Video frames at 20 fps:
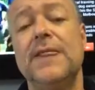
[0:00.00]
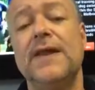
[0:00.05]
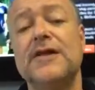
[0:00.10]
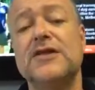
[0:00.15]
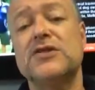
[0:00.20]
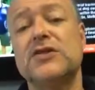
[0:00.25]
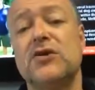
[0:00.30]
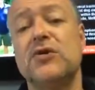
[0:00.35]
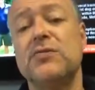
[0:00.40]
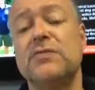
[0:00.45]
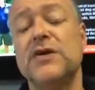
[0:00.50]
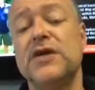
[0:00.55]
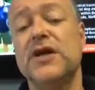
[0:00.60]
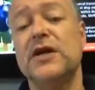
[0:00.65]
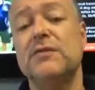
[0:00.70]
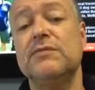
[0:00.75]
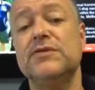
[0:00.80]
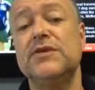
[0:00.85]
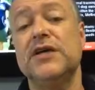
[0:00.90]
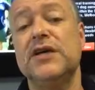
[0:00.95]
And so it
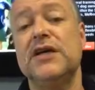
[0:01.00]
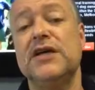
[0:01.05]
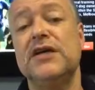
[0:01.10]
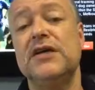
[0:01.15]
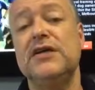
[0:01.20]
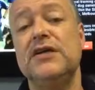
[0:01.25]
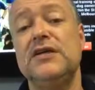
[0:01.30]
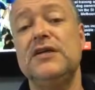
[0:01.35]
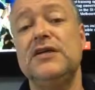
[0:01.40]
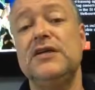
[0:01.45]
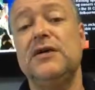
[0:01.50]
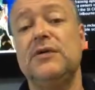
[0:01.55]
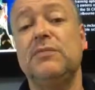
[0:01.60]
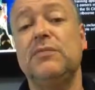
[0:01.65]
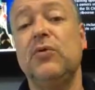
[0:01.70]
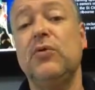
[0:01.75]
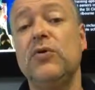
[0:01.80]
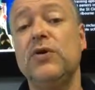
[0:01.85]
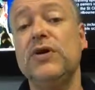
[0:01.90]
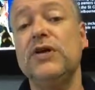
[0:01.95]
becomes a
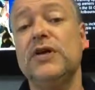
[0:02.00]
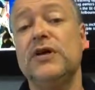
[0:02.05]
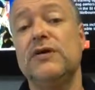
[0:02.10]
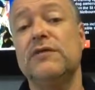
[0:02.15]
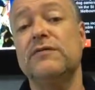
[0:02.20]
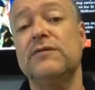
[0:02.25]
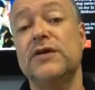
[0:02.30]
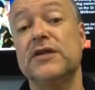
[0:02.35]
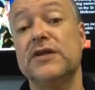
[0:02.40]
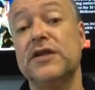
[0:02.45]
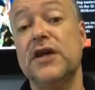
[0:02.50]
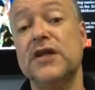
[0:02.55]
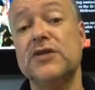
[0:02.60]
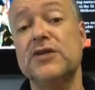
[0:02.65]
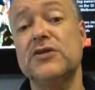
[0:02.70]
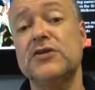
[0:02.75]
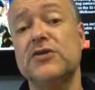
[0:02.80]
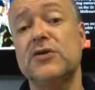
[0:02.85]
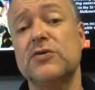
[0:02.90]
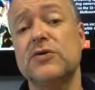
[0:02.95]
point of
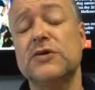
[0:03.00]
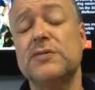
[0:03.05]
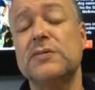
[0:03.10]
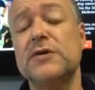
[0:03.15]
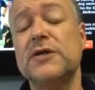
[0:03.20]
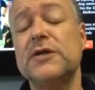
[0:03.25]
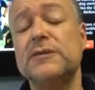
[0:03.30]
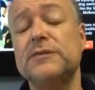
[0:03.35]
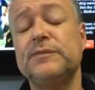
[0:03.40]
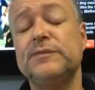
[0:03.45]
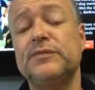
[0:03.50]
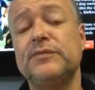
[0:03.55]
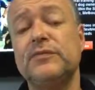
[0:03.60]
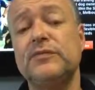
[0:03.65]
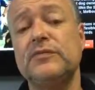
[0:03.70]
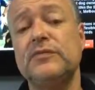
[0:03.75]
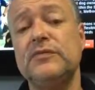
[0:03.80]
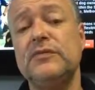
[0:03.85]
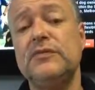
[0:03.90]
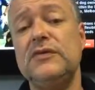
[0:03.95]
contention, so to speak,
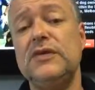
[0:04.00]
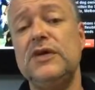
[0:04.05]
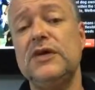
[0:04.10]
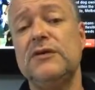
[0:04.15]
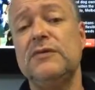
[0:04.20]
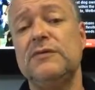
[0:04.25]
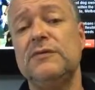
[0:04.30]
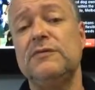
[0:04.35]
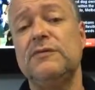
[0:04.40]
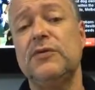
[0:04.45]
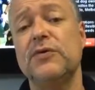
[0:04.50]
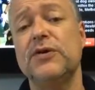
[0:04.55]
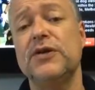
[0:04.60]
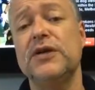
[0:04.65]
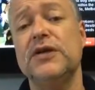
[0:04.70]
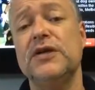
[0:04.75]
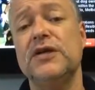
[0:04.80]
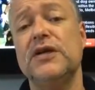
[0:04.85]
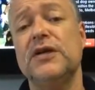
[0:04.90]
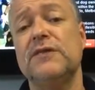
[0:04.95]
for
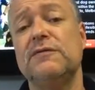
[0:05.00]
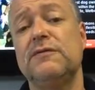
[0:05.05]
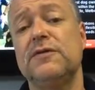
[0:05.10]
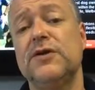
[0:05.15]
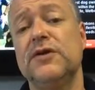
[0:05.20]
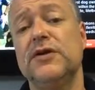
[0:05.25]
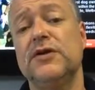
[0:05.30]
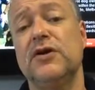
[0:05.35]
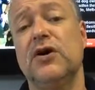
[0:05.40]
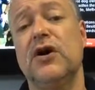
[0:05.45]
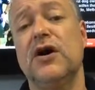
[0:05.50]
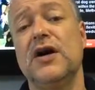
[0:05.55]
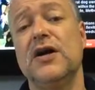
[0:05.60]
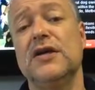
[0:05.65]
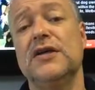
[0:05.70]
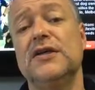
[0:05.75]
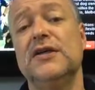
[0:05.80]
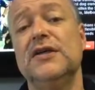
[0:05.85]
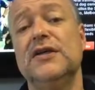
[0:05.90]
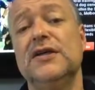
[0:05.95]
the
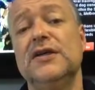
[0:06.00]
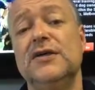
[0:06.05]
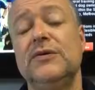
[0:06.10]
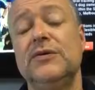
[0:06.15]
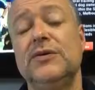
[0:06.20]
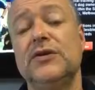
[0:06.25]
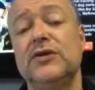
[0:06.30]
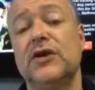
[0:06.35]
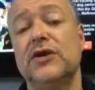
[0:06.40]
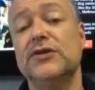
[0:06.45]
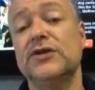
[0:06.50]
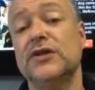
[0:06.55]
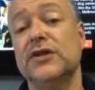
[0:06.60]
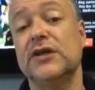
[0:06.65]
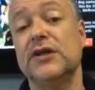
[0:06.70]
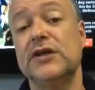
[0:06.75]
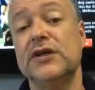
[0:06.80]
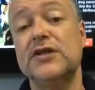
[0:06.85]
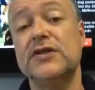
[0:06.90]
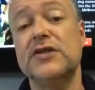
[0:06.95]
dog when the dog's on
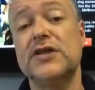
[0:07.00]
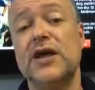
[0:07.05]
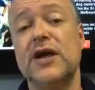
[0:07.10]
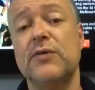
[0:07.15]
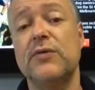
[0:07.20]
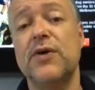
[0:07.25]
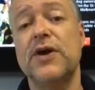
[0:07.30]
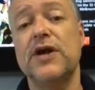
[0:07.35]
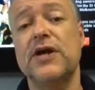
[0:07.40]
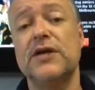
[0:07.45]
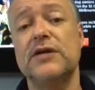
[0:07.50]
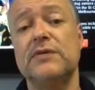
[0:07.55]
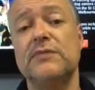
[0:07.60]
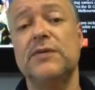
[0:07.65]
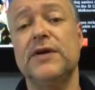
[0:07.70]
the leash that way.